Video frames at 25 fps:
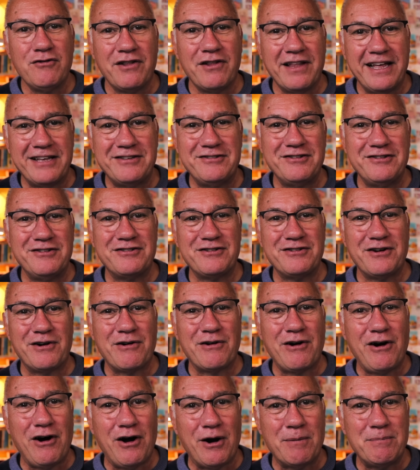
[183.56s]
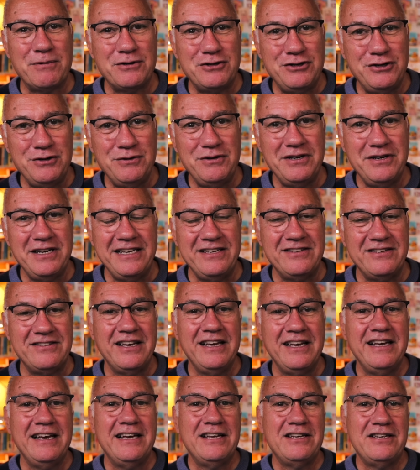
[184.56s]
lessons are opportunities
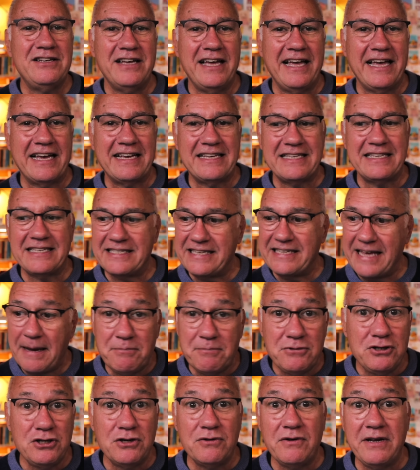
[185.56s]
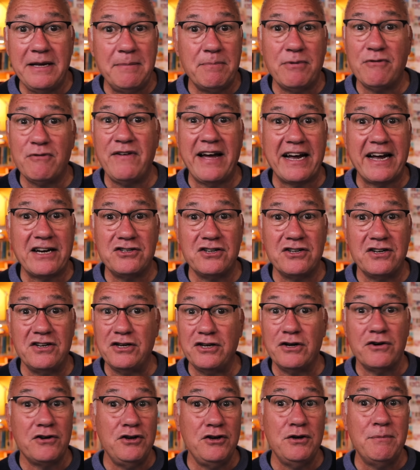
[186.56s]
to accept your imperfection, your
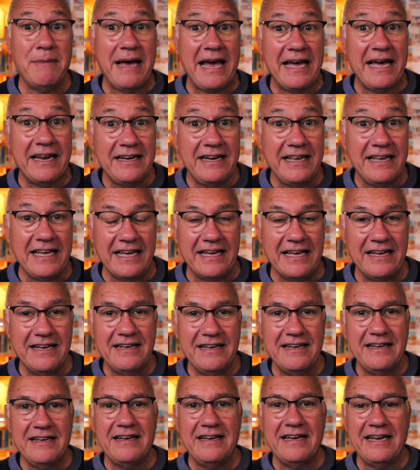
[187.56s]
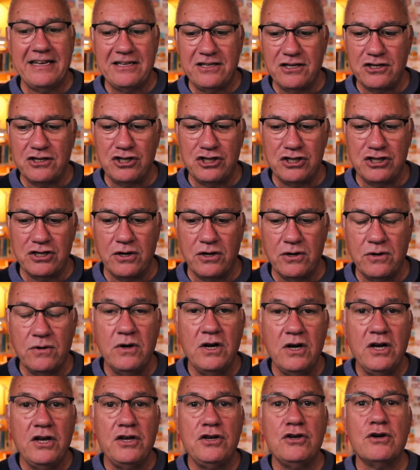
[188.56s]
humanity, and to show
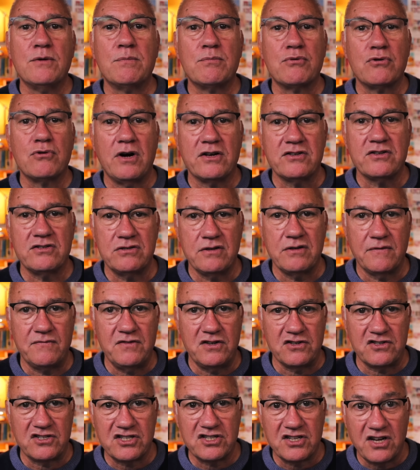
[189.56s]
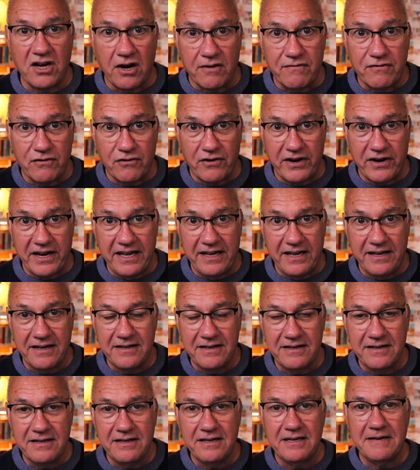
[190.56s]
your process of discovery.
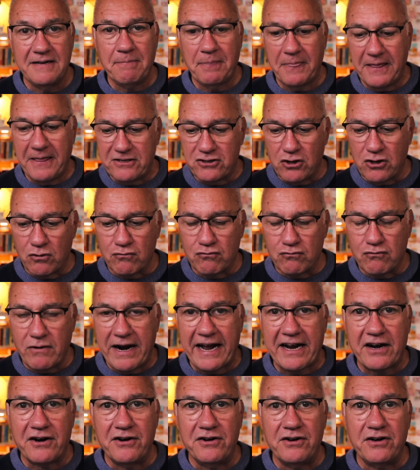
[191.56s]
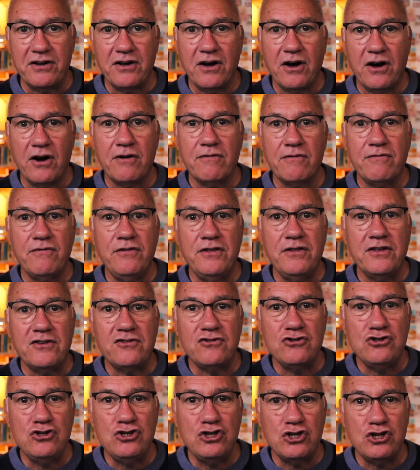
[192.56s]
It's a record of this
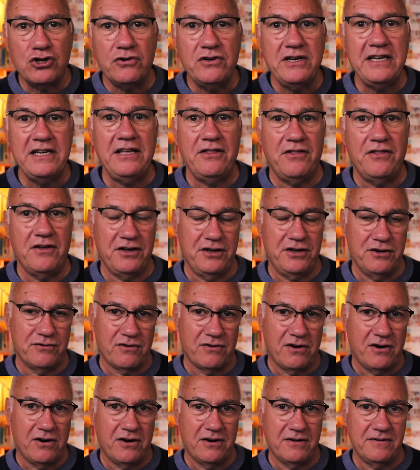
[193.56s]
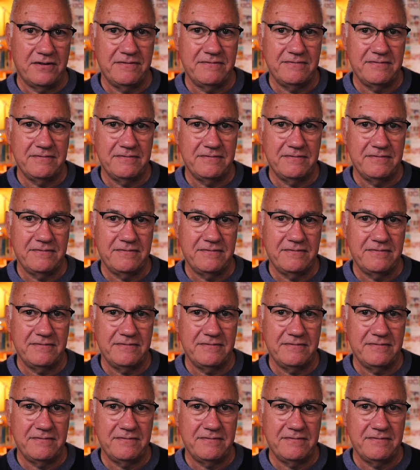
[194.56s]
journey that you're on.